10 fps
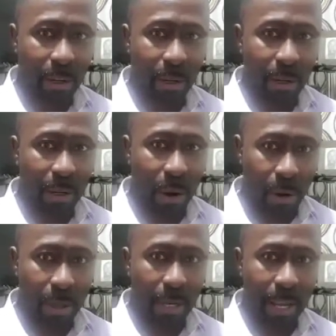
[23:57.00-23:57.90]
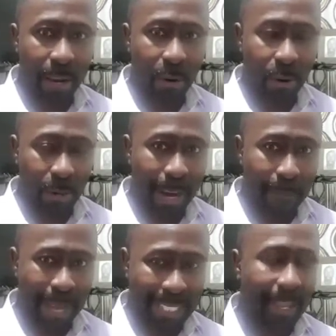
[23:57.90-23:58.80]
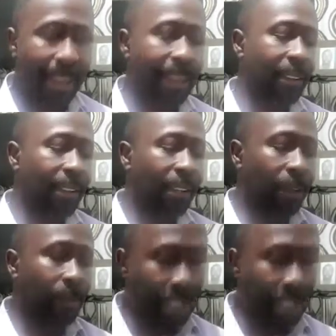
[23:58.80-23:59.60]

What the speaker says: colonial master, which is